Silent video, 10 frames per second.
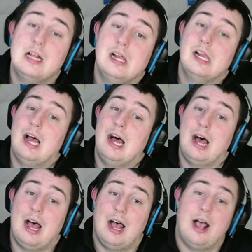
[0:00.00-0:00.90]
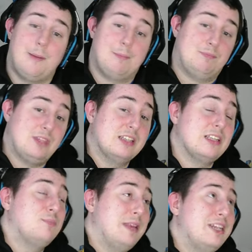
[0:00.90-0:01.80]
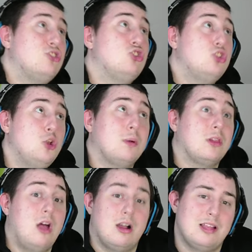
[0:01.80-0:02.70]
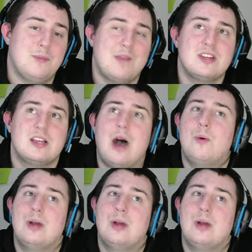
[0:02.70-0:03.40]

Um, because it's been super long. Like we haven't got one in